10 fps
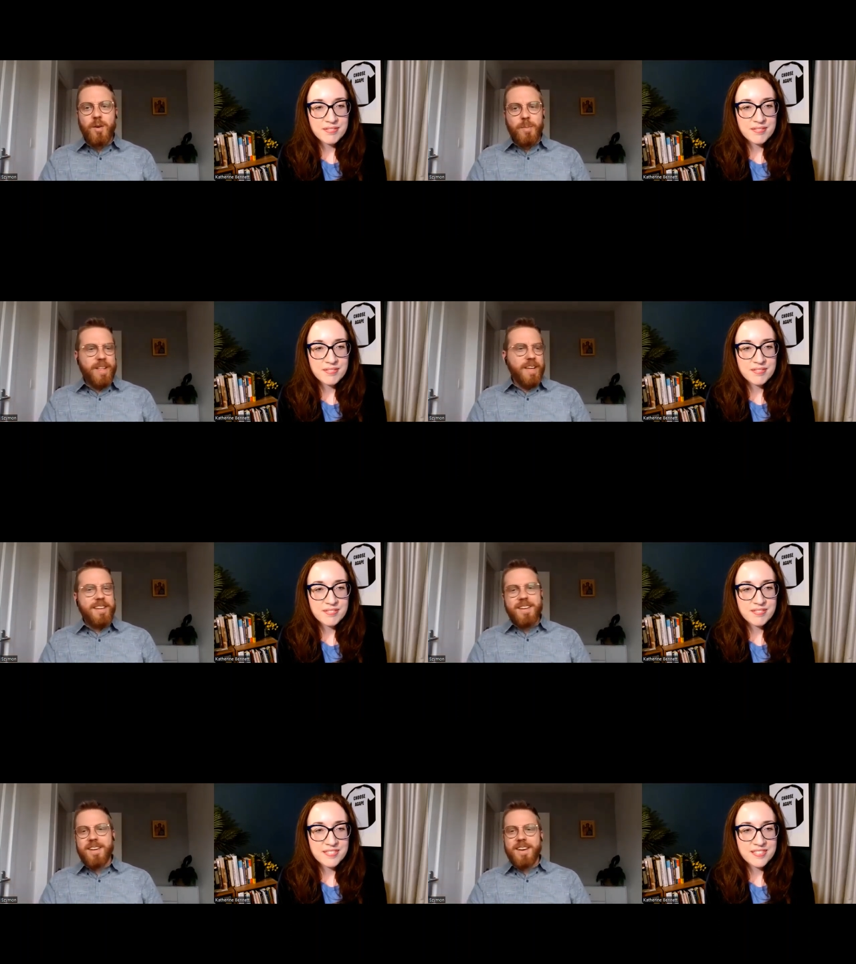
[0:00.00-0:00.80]
Speaker 1: "Oh,
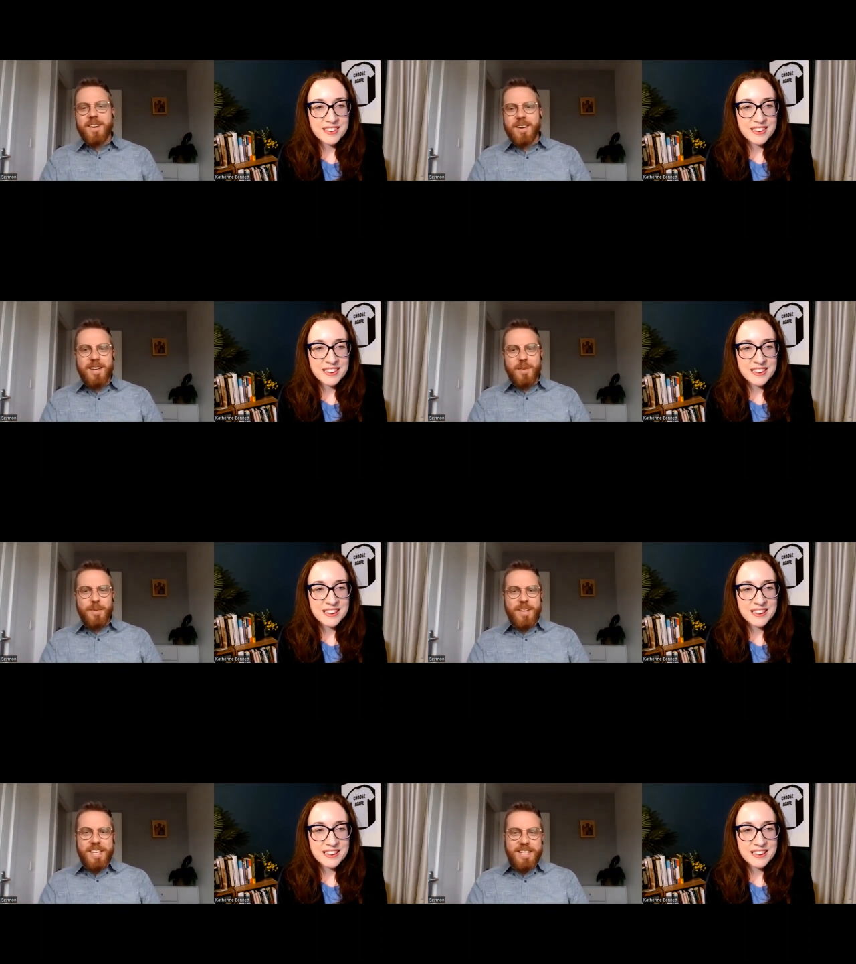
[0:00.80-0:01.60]
but how
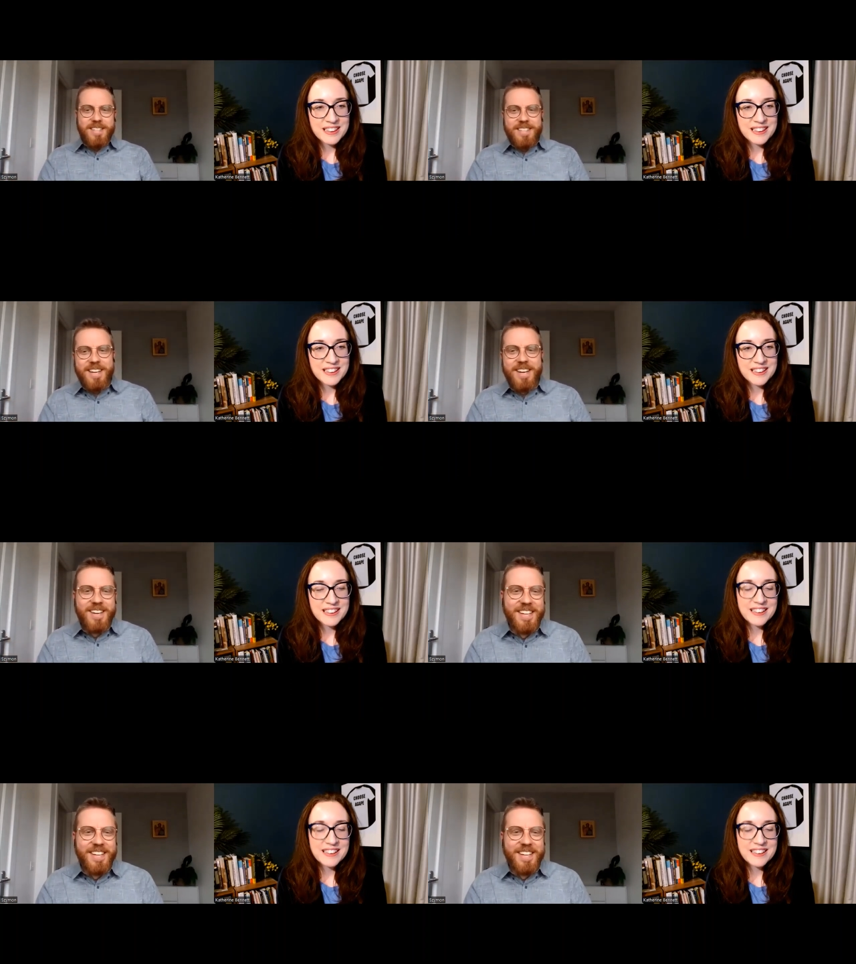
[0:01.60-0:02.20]
can you be religious?